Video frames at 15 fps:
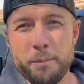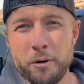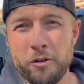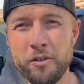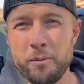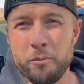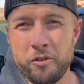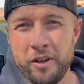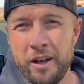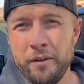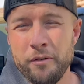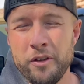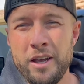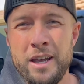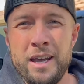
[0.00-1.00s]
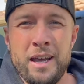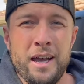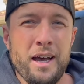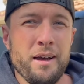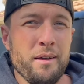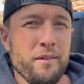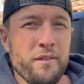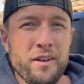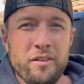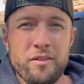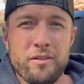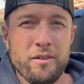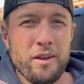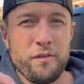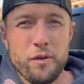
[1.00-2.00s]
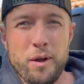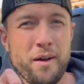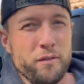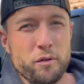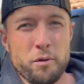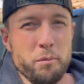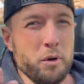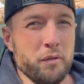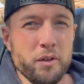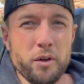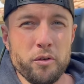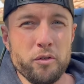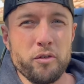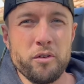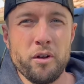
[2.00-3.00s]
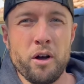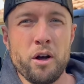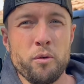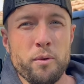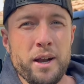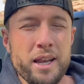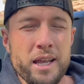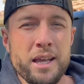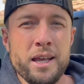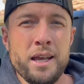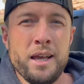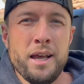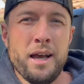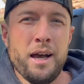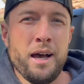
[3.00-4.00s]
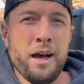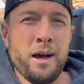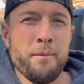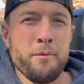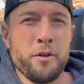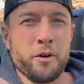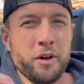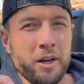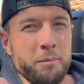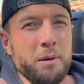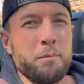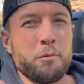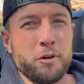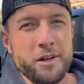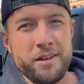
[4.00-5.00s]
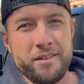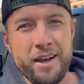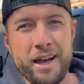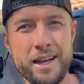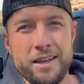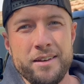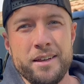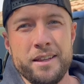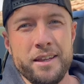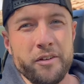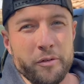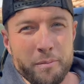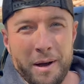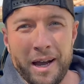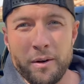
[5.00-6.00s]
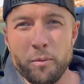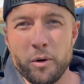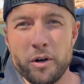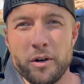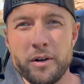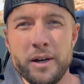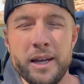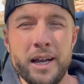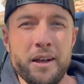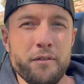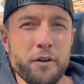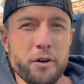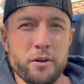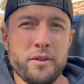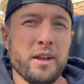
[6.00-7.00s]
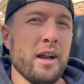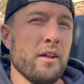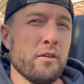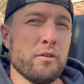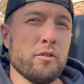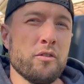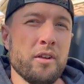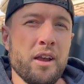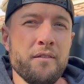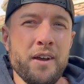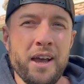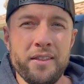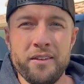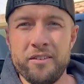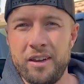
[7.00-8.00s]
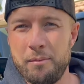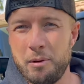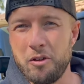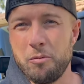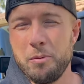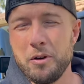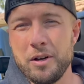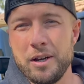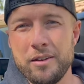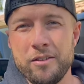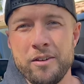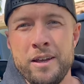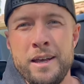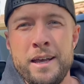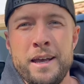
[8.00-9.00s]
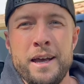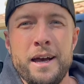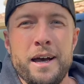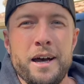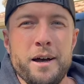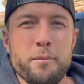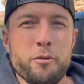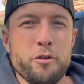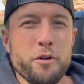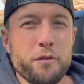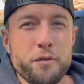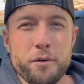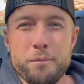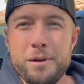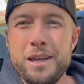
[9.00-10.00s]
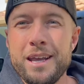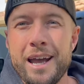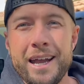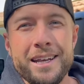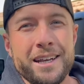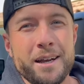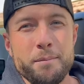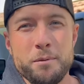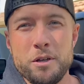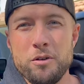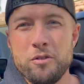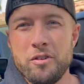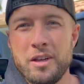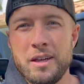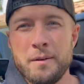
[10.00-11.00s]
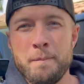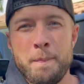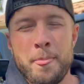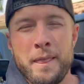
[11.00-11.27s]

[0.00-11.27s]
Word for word: wipers themselves. Uh, if it's if you haven't removed those already, um, they're going to be pretty tight. At least mine were, and I've heard that others have had the same experience. Um, so for me, I ended up using